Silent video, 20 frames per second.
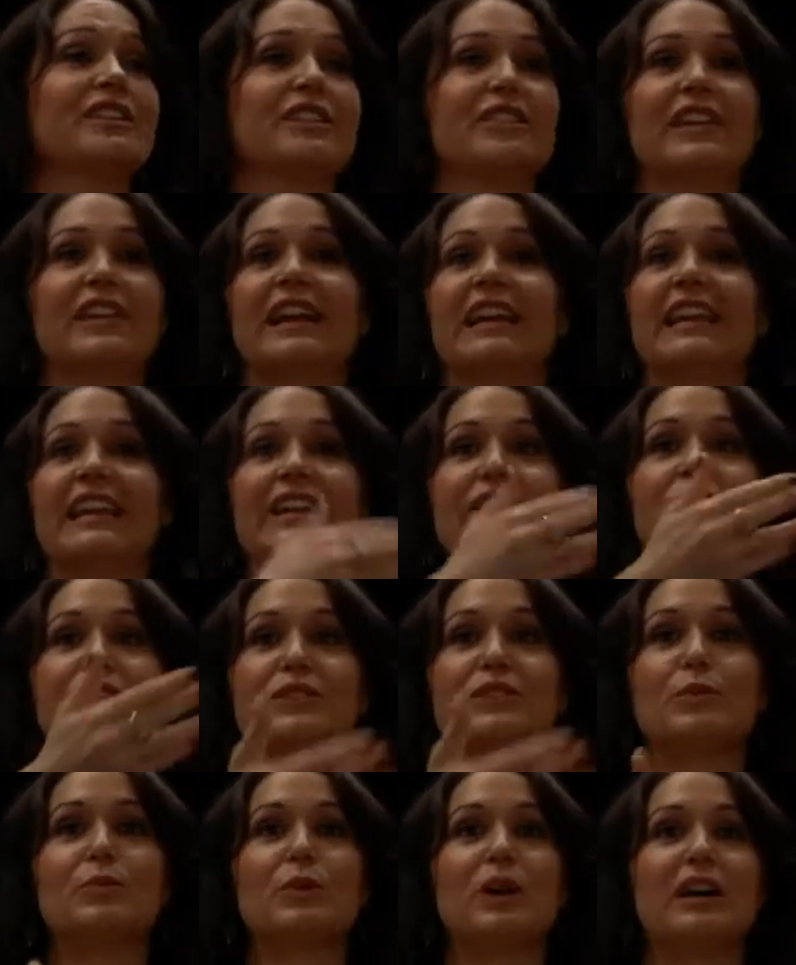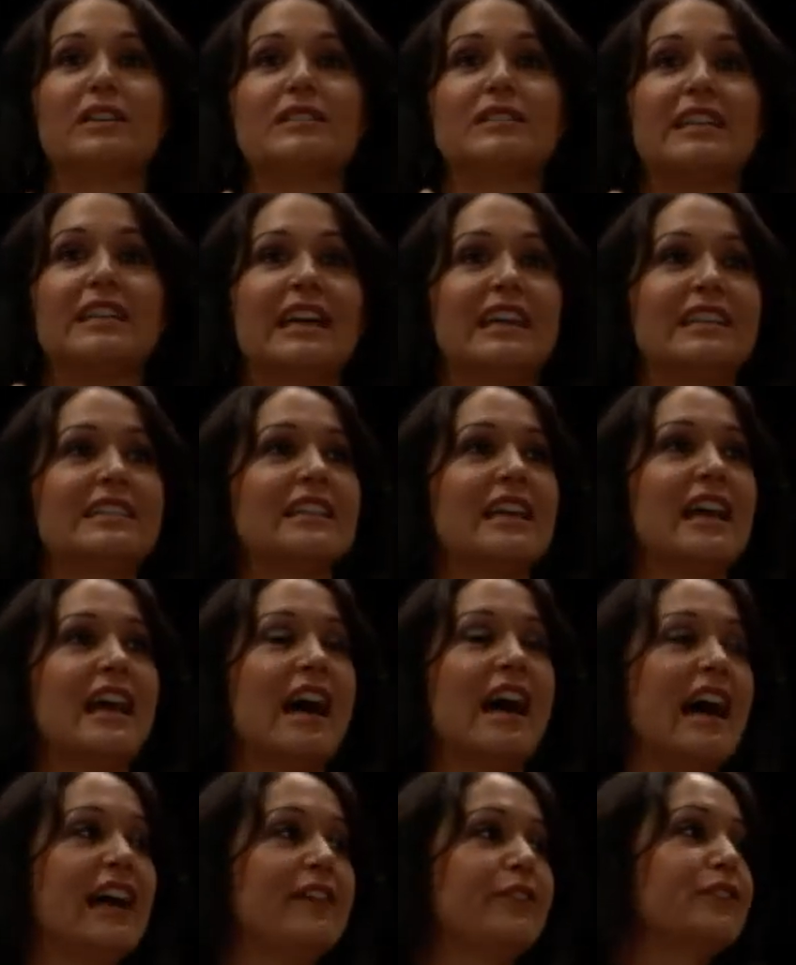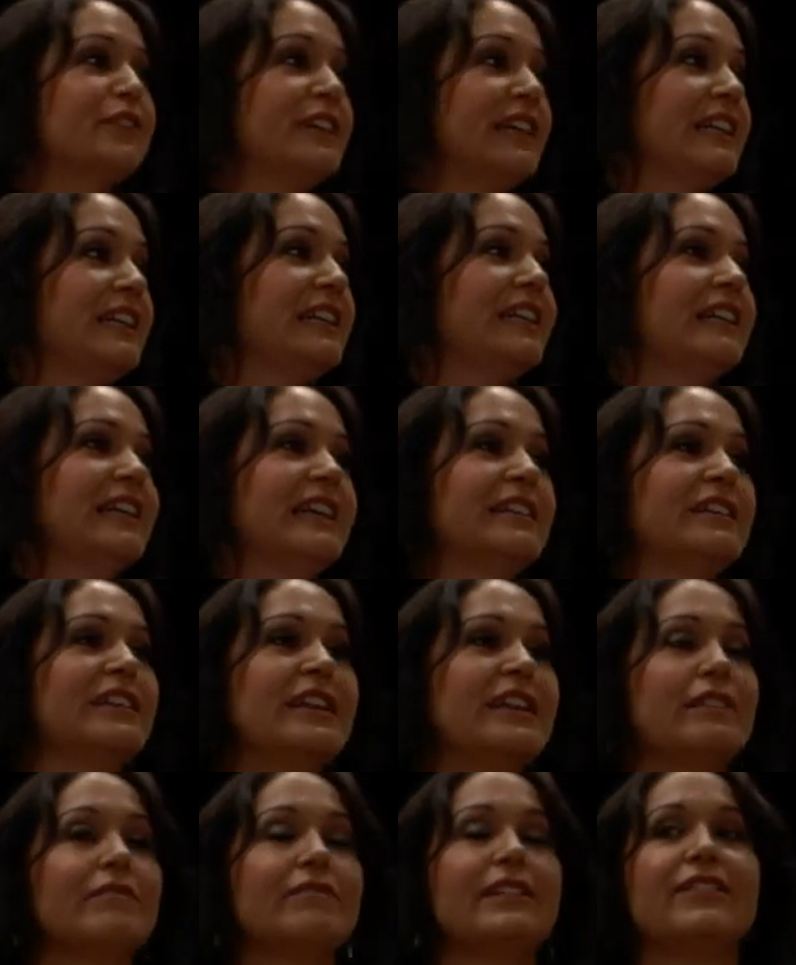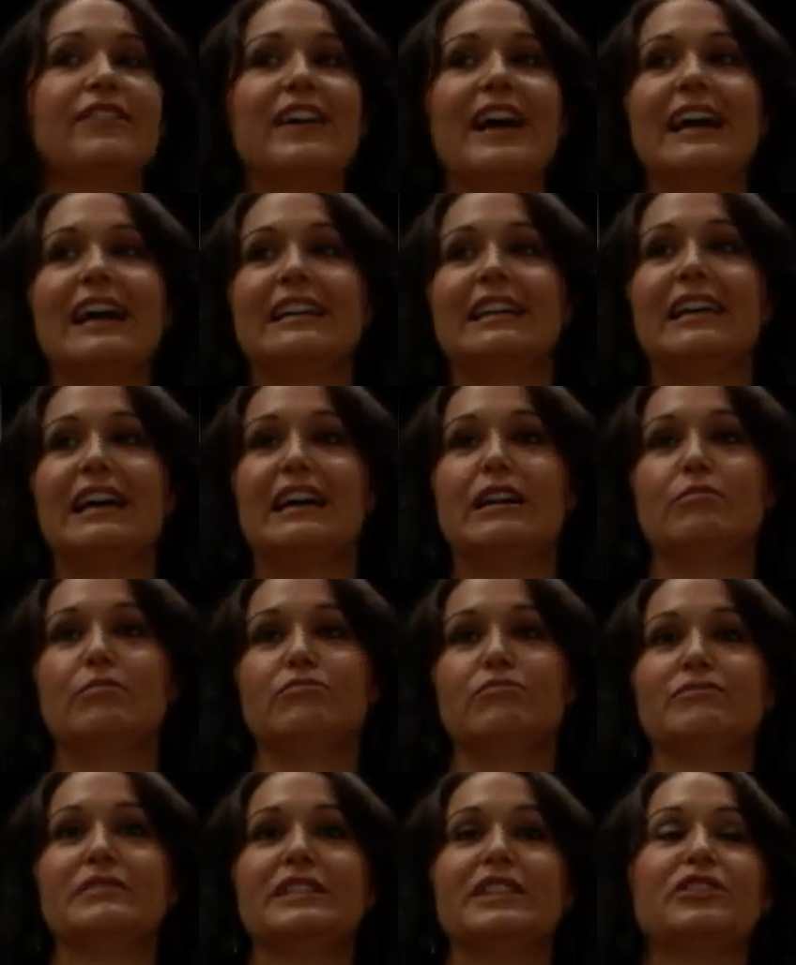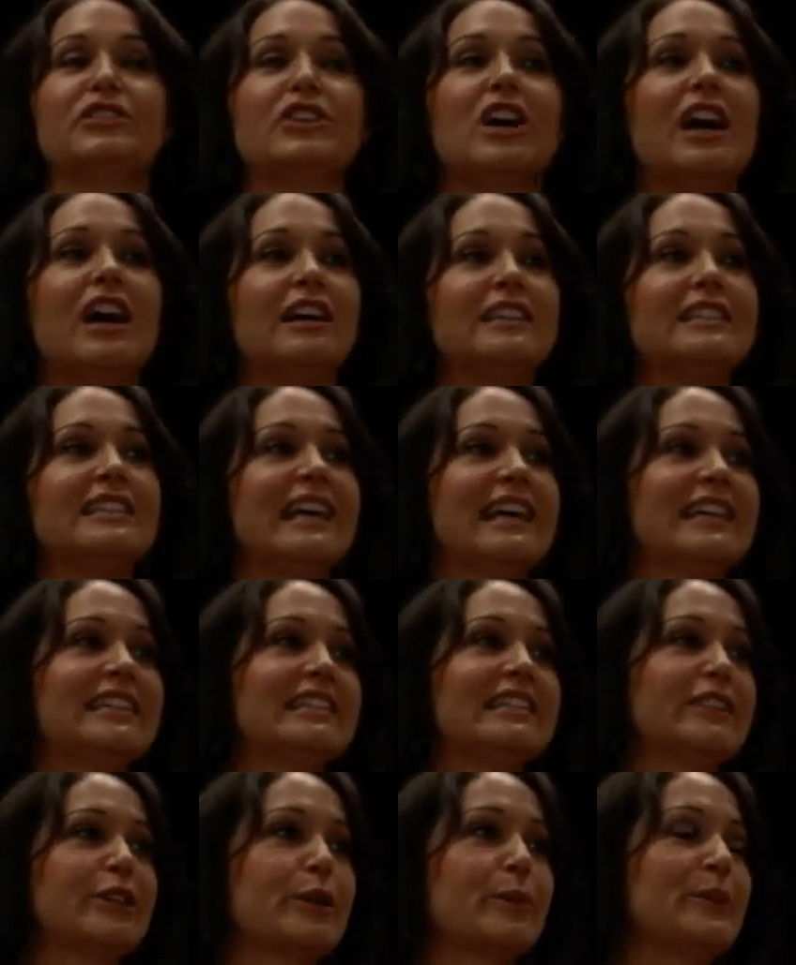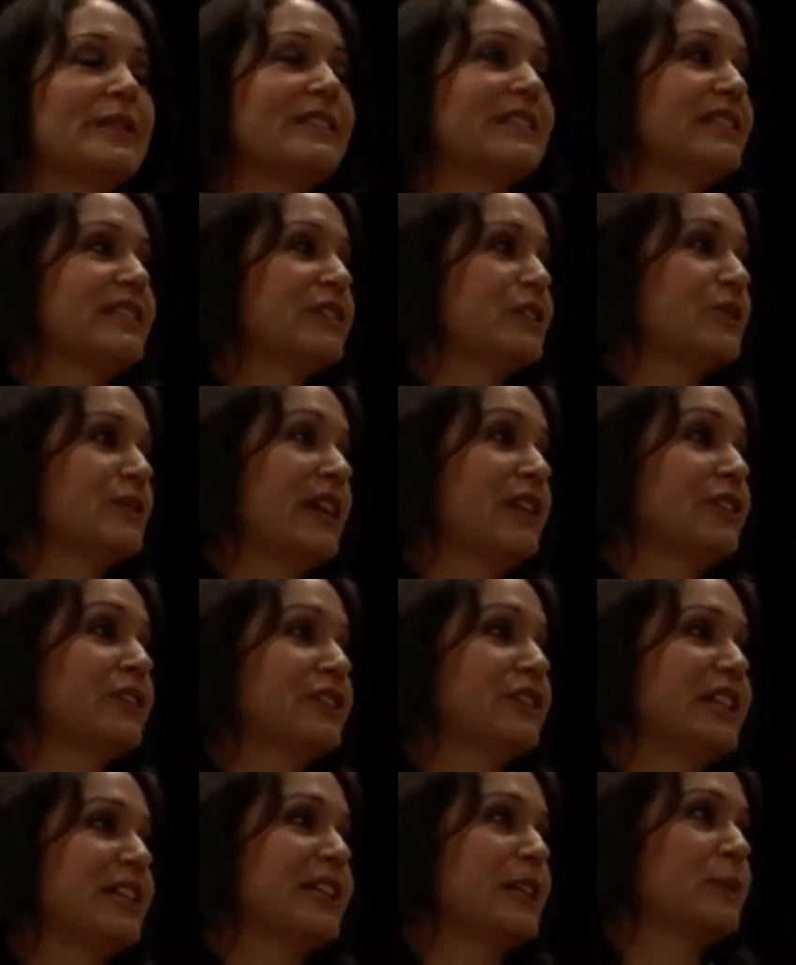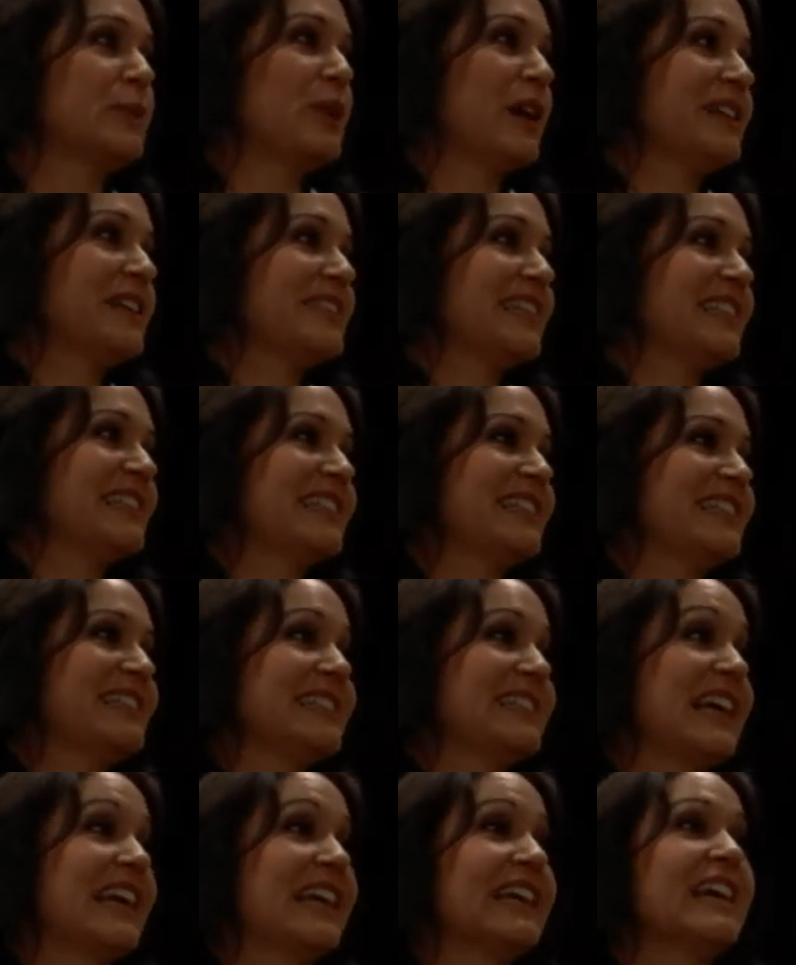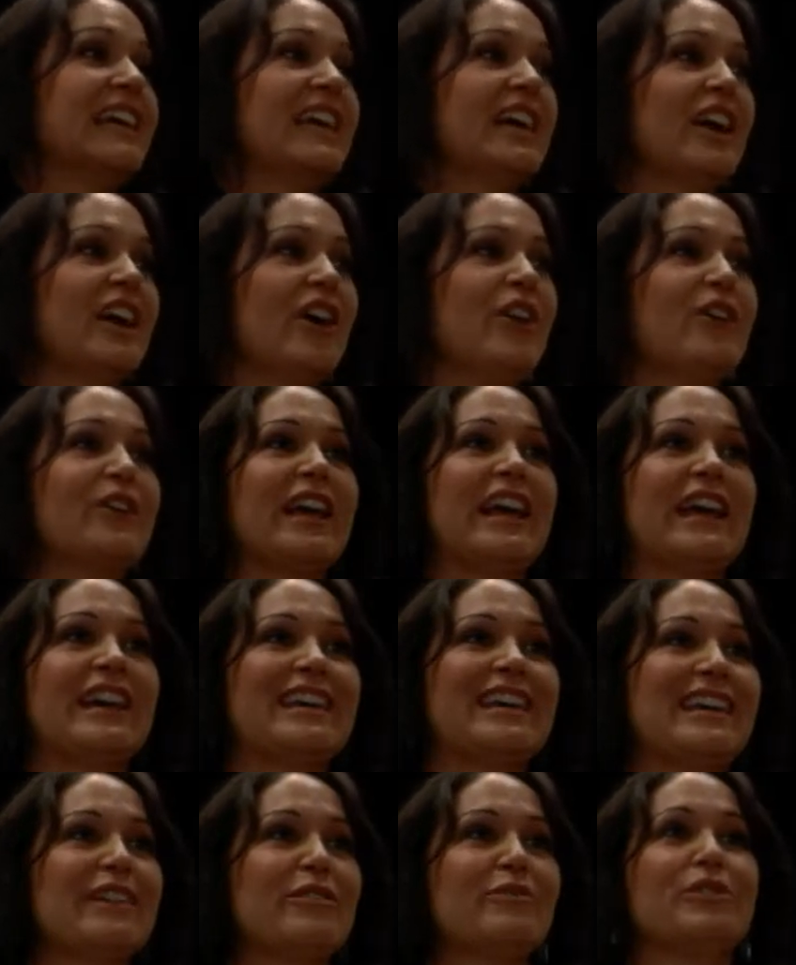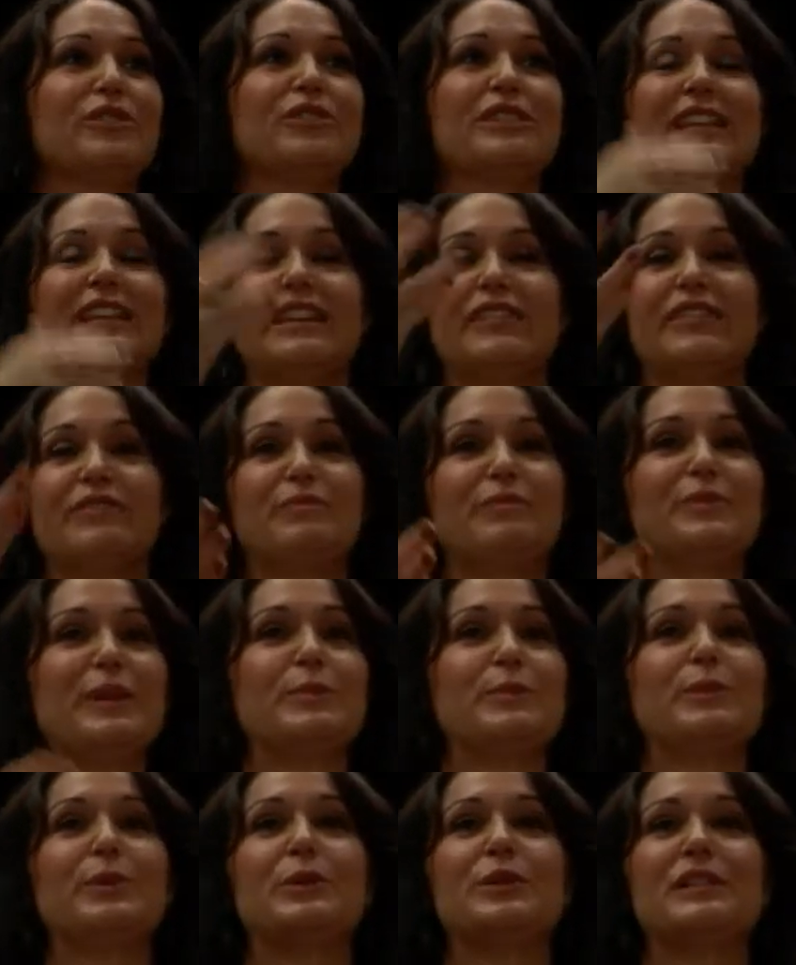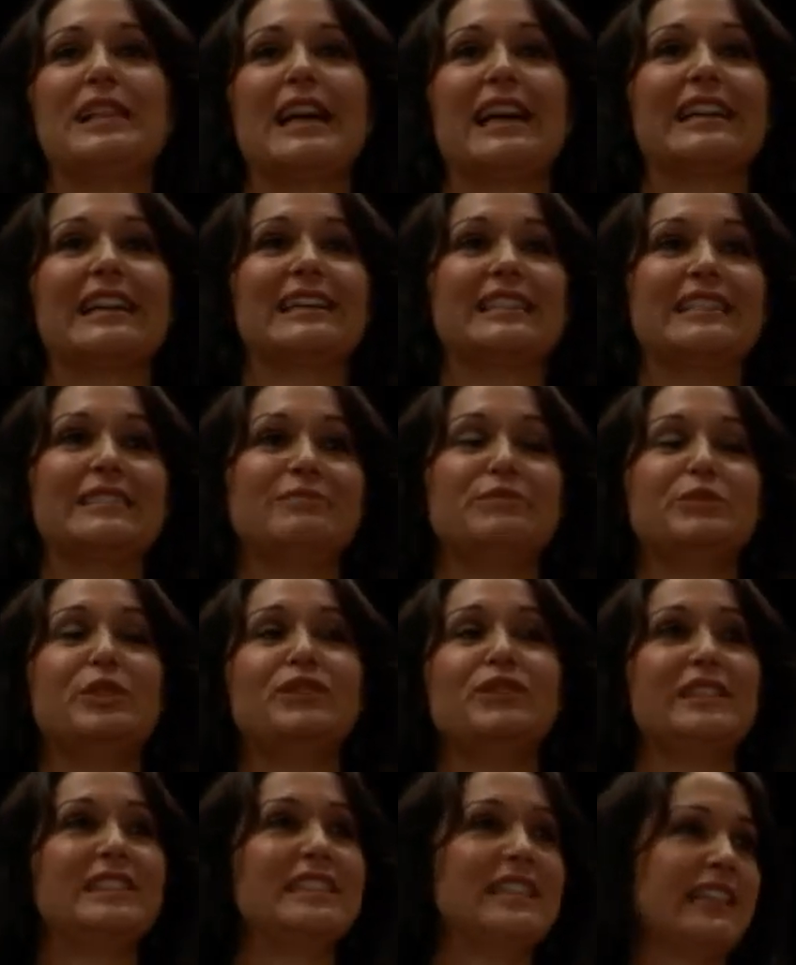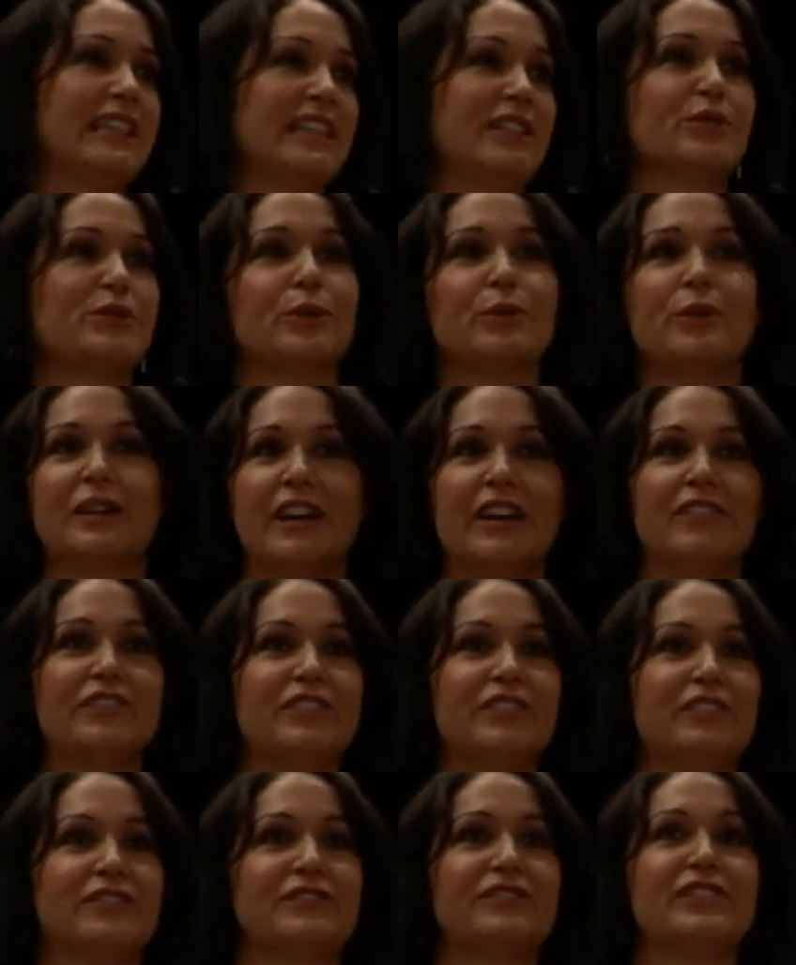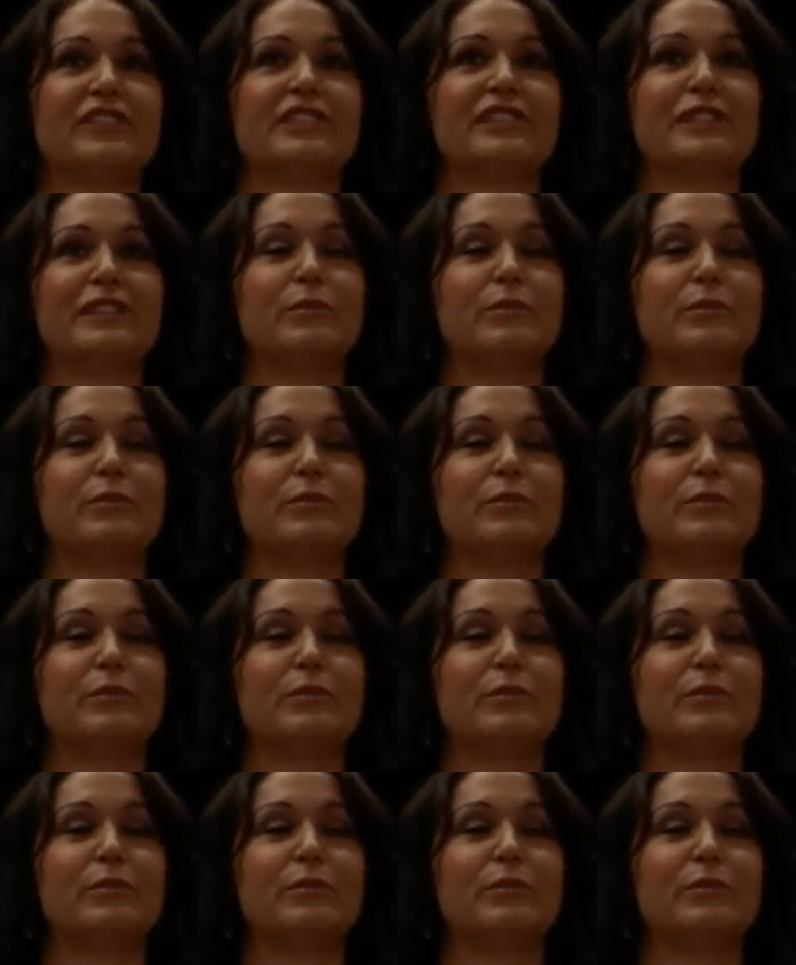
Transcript: They're like, here's the process I've created. And we've had little contests in our business around creating processes. Like, okay, we'll give people like movie tickets or whatever for the